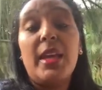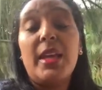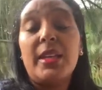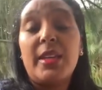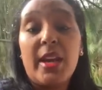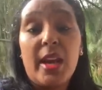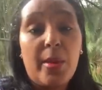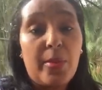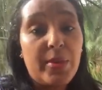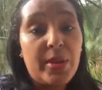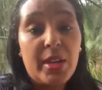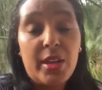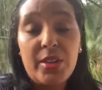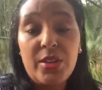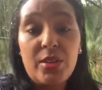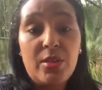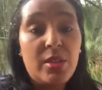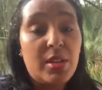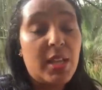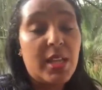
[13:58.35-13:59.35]
Gabrielle
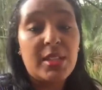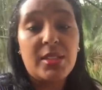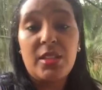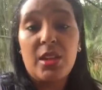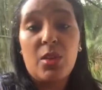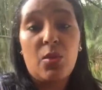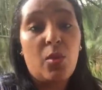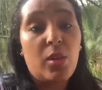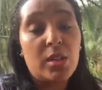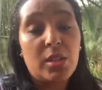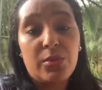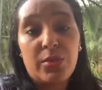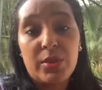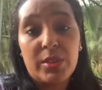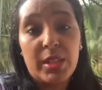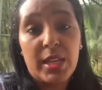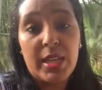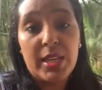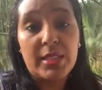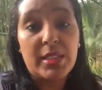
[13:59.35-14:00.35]
Union has done wonderful
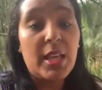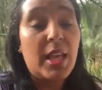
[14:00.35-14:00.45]
things.